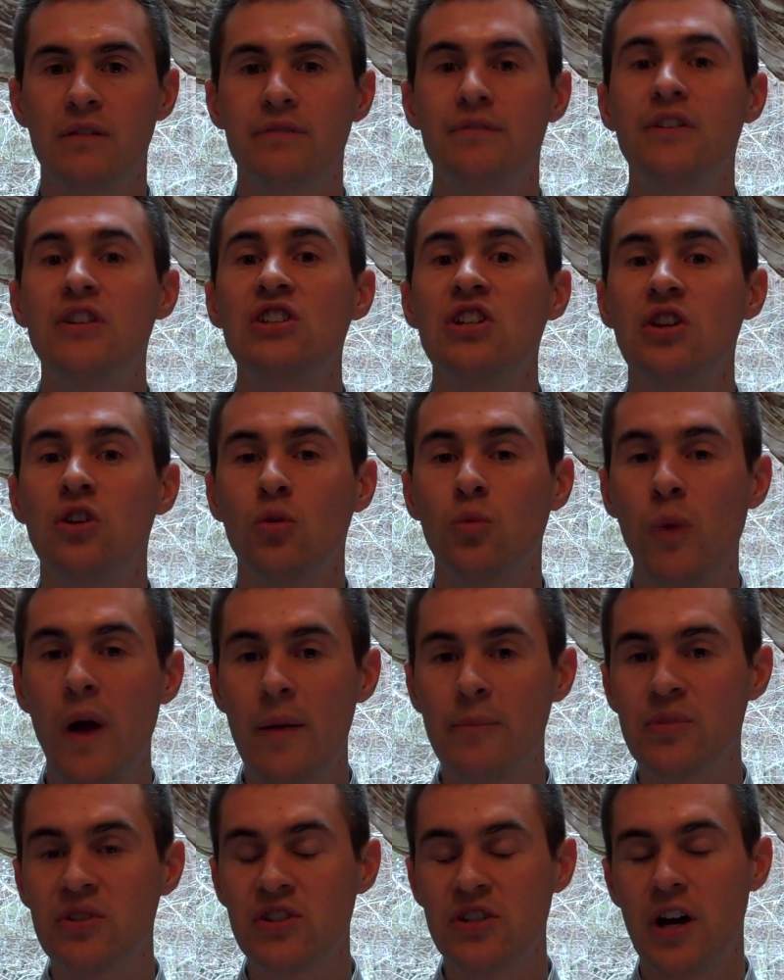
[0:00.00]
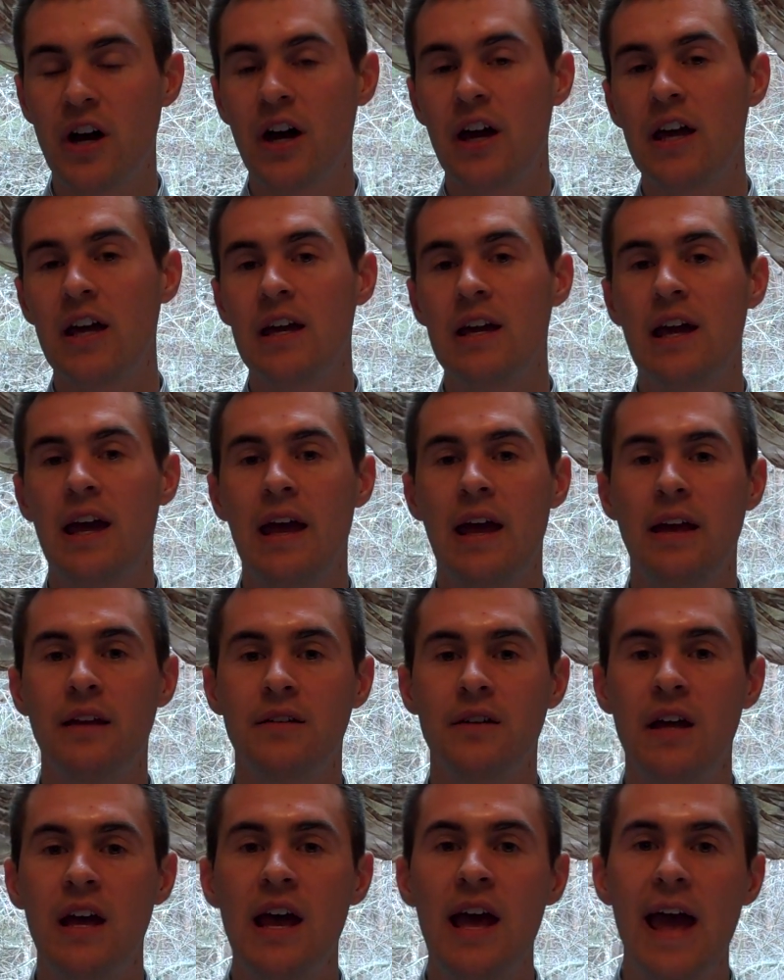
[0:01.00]
visit your website
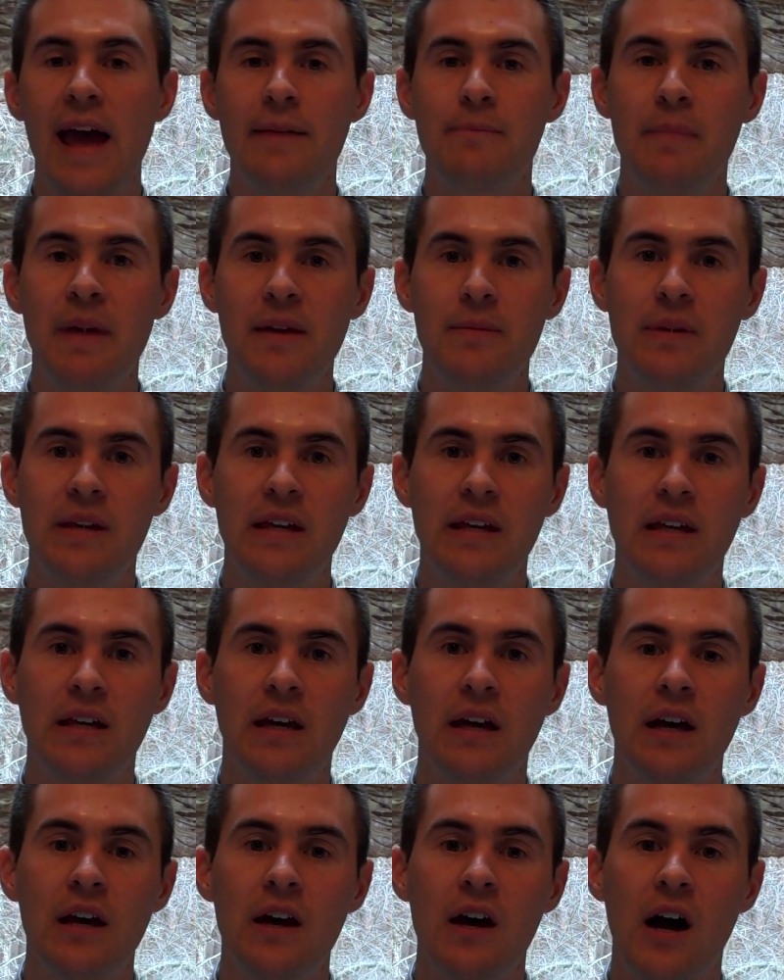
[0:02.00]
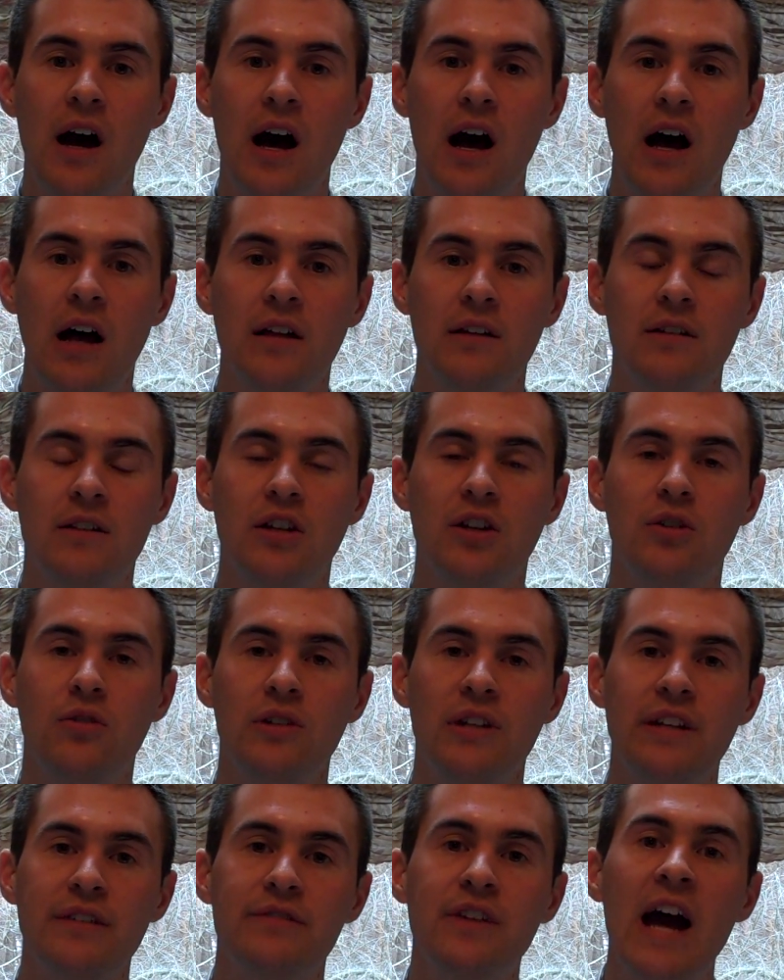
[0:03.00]
and maybe
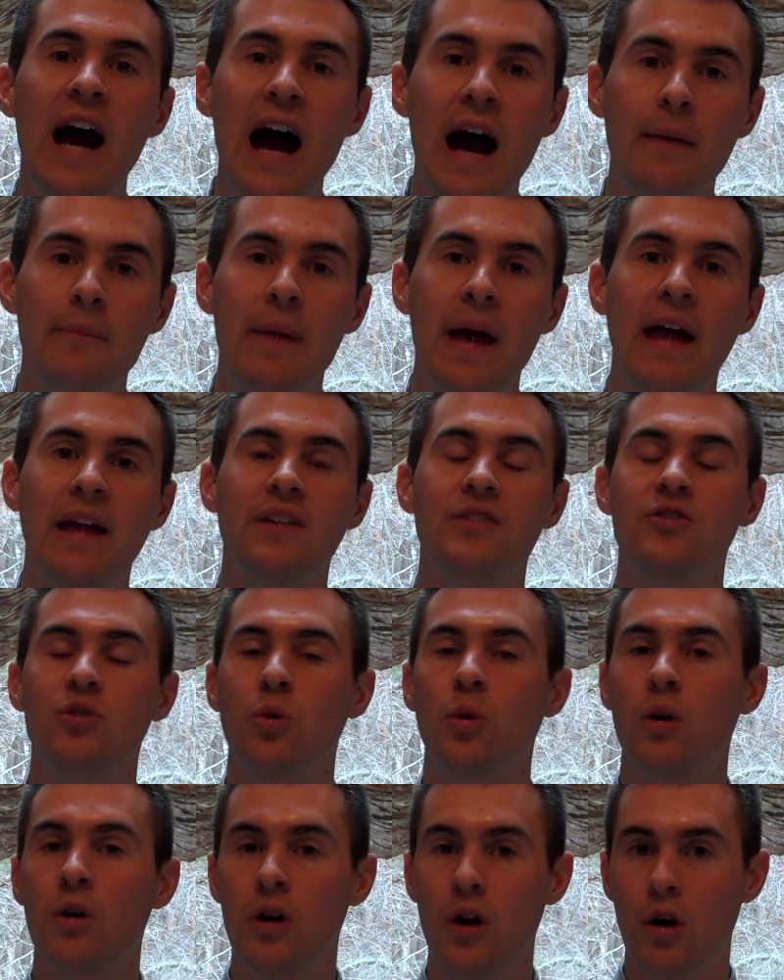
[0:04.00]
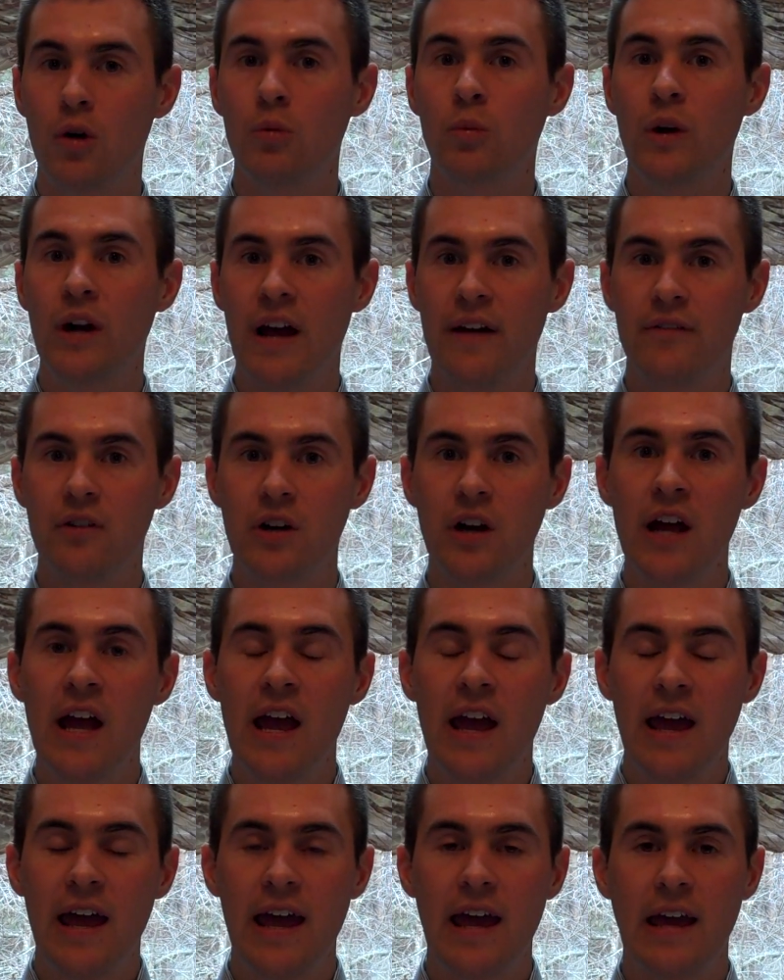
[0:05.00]
leave comment or whatever,
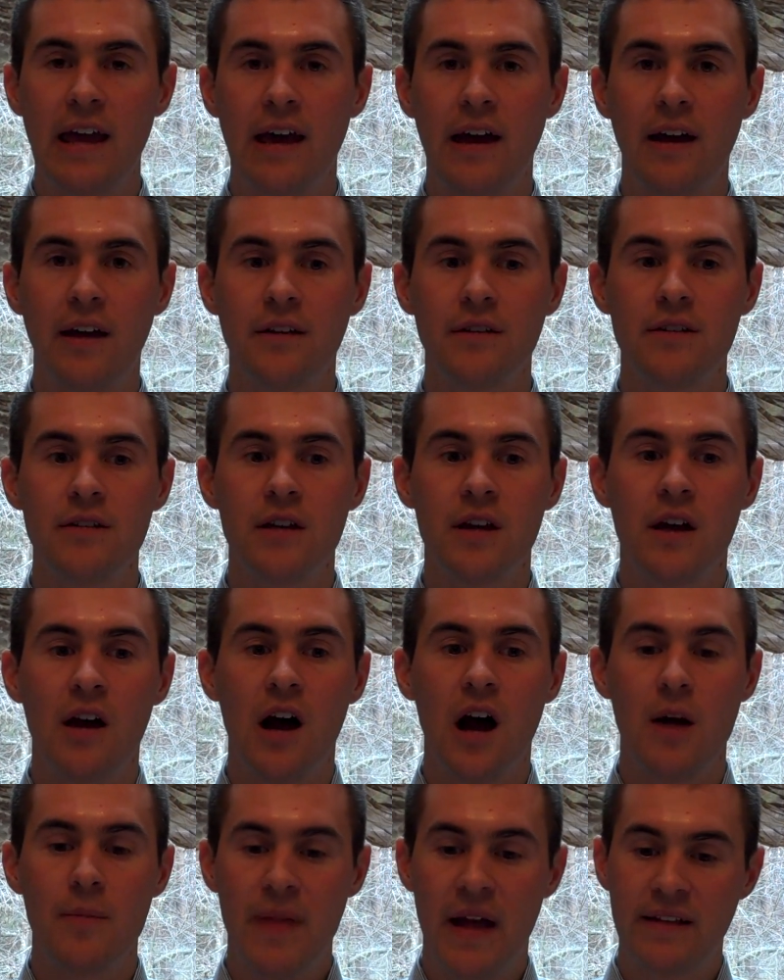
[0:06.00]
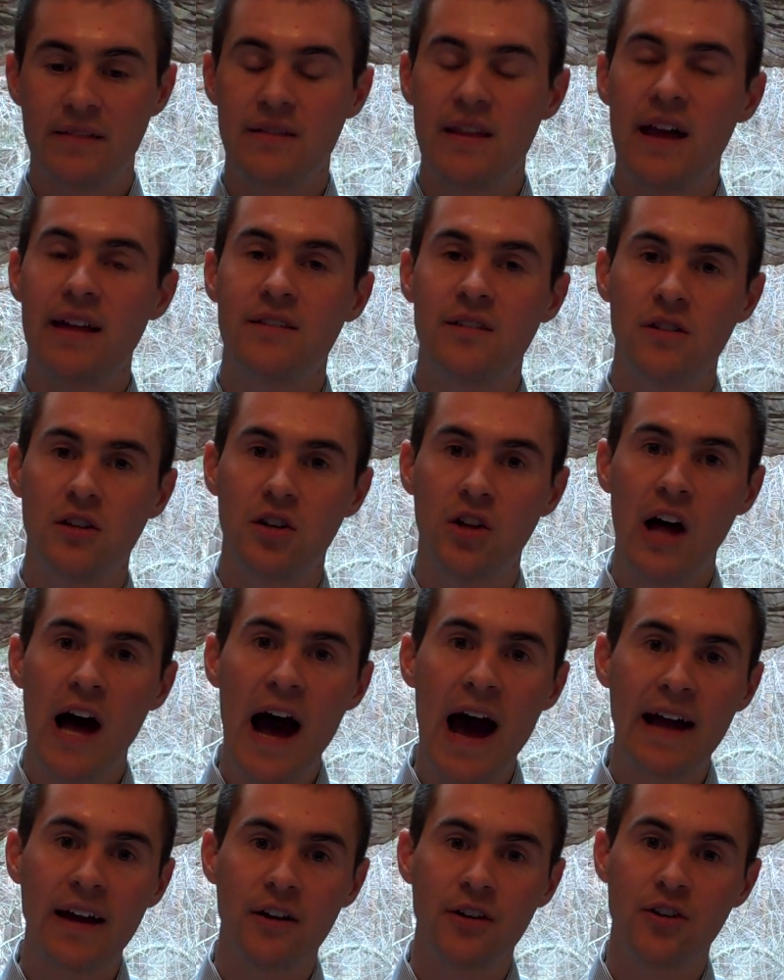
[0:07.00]
and that's a little
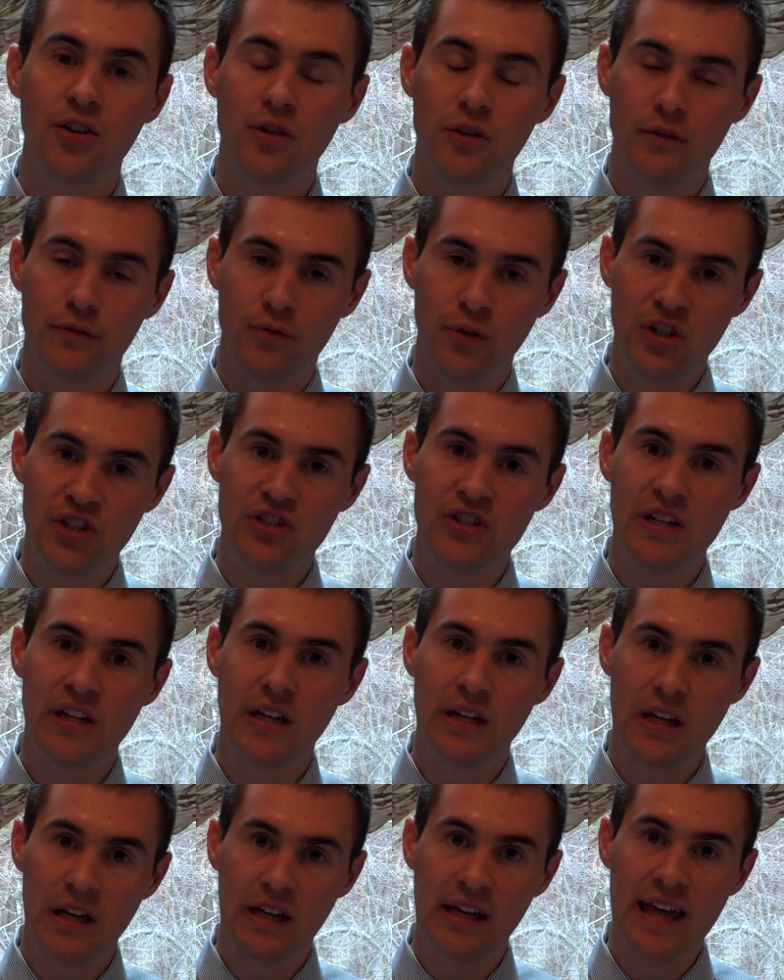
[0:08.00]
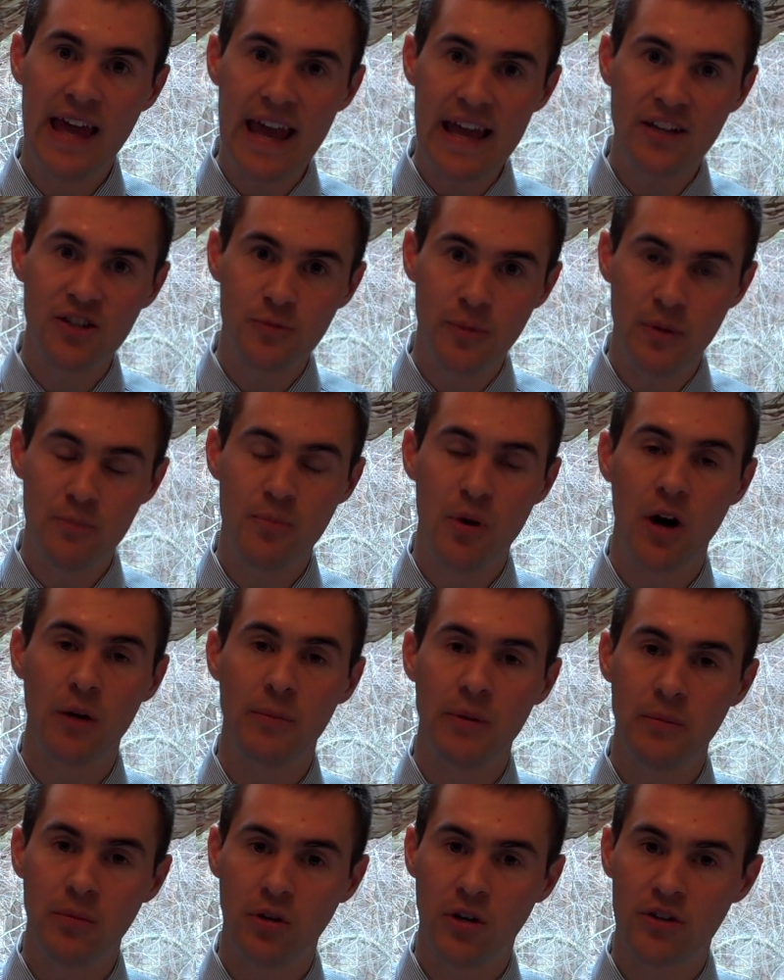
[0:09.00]
higher. You've reached the engagement
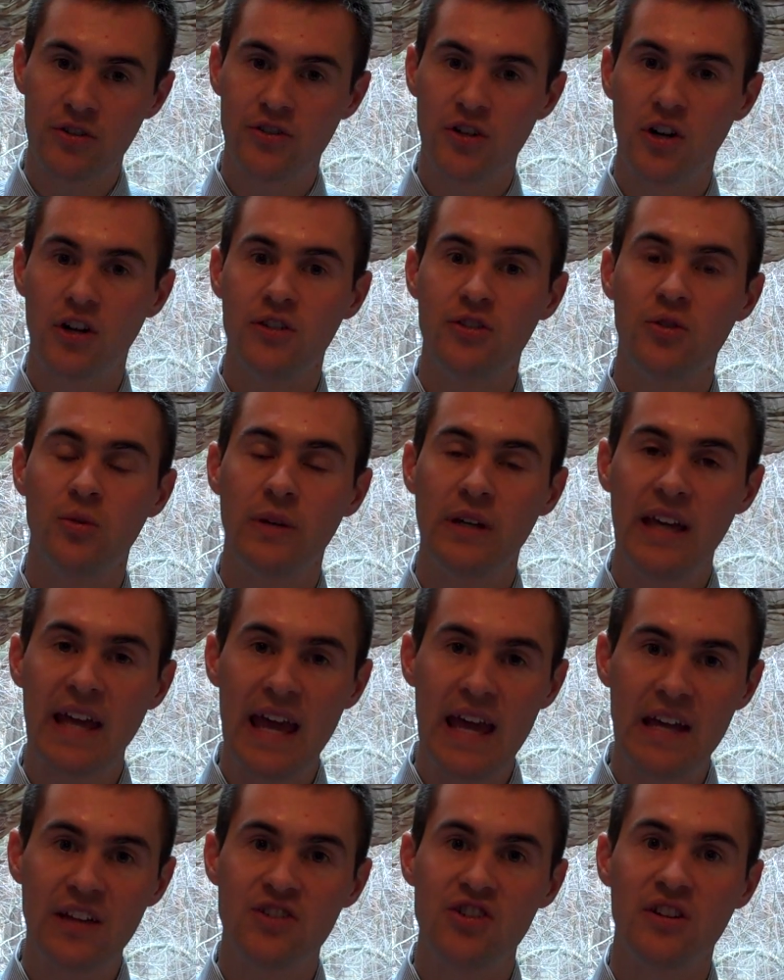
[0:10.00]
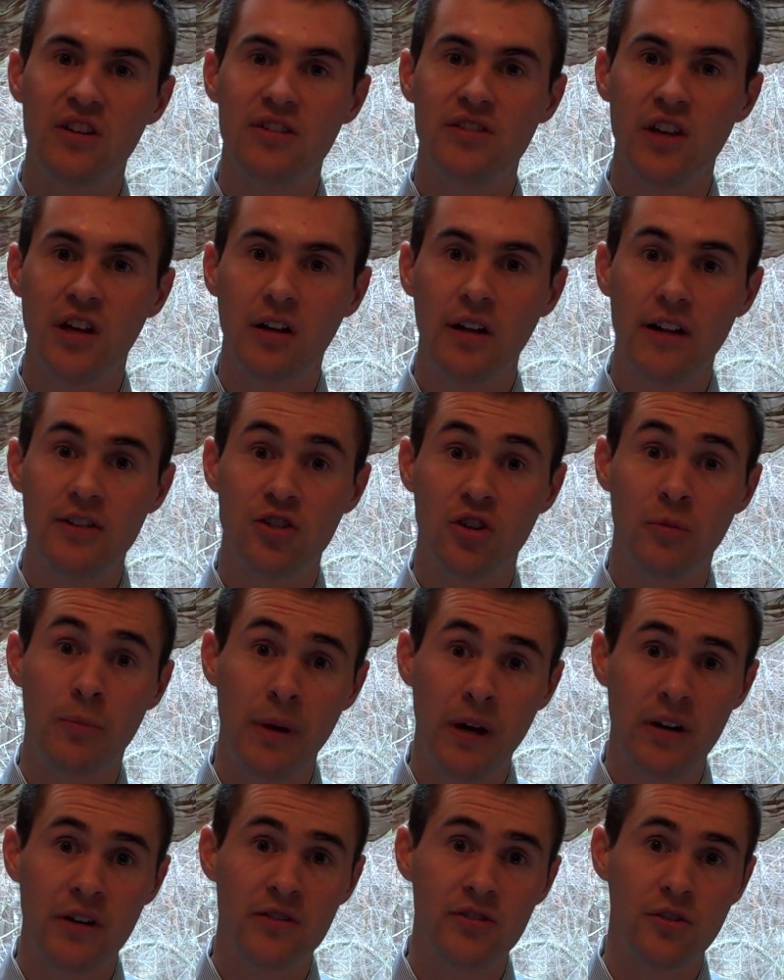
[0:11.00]
part. People are starting to engage, and the psychological
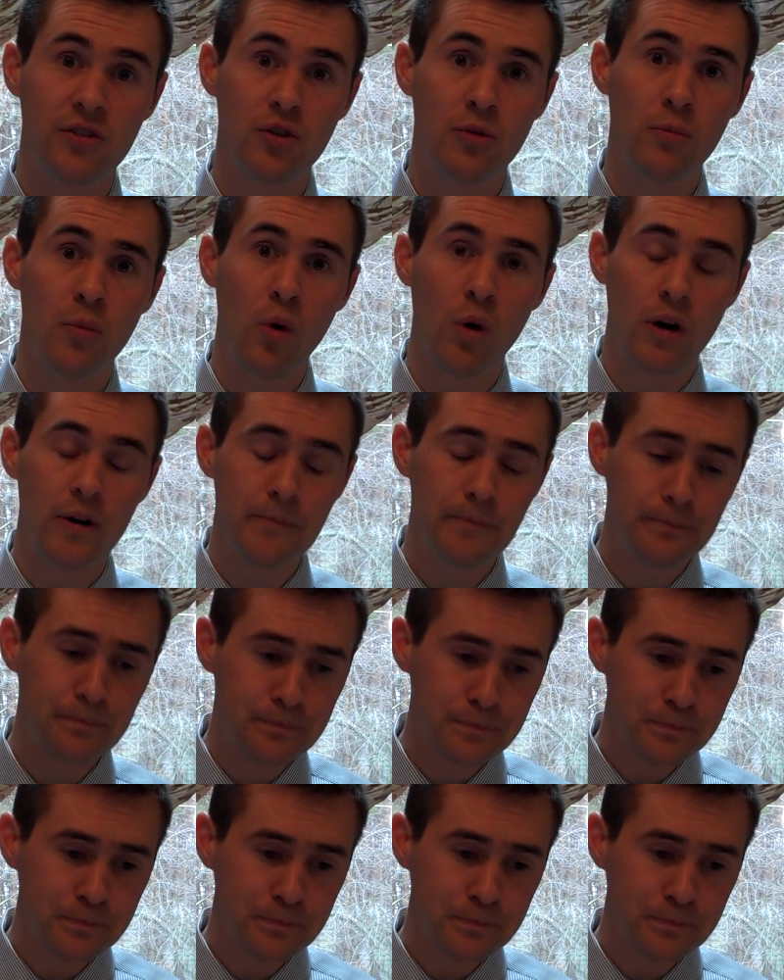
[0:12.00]
barrier is a little more.